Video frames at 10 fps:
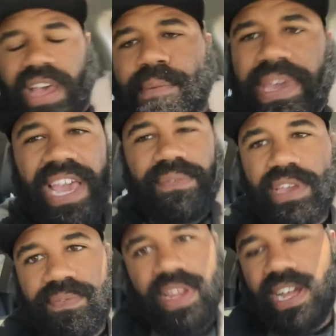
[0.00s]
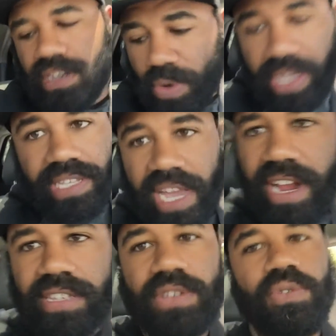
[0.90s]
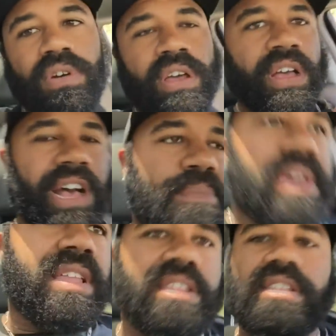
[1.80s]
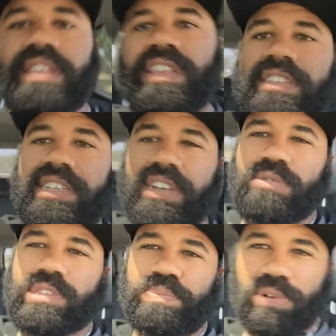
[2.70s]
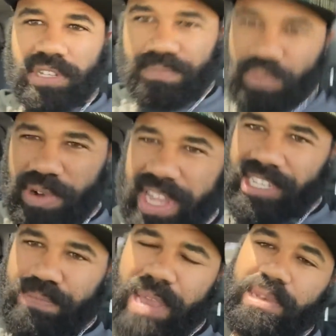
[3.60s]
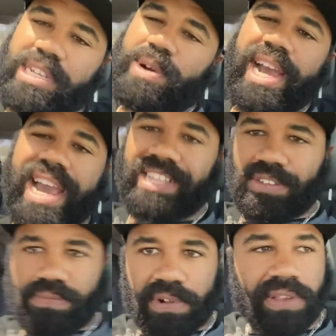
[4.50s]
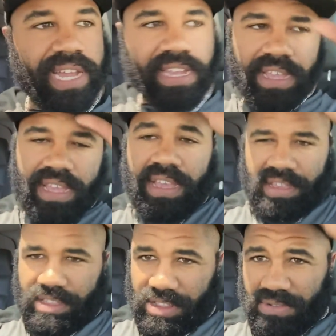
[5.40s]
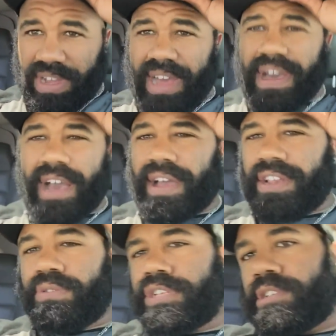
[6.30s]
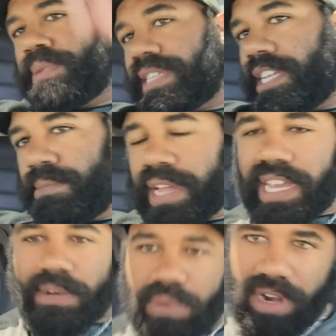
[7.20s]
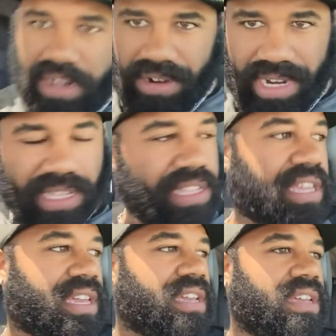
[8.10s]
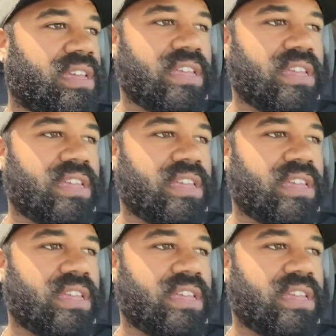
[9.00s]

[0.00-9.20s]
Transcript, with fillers: I mean, every event I do, he's there. So, I mean, to go support your boy at his baby shower, I had to, bro. Like, you know, I no disrespect to anybody at work or anything.